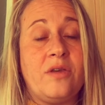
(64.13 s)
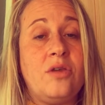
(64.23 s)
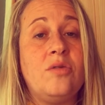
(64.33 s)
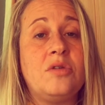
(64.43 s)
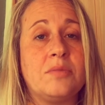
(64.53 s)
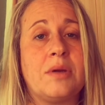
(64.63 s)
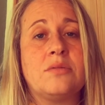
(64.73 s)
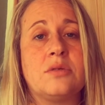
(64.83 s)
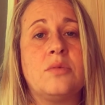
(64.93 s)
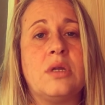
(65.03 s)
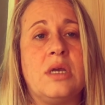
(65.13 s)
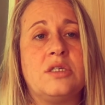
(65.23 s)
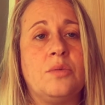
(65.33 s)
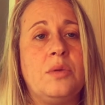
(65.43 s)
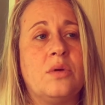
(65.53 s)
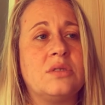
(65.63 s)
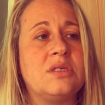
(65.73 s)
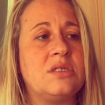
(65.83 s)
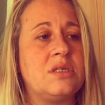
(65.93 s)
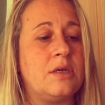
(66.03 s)
a huge amount of money. So we
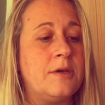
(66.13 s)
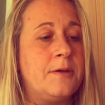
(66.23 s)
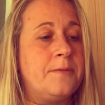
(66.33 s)
wanted to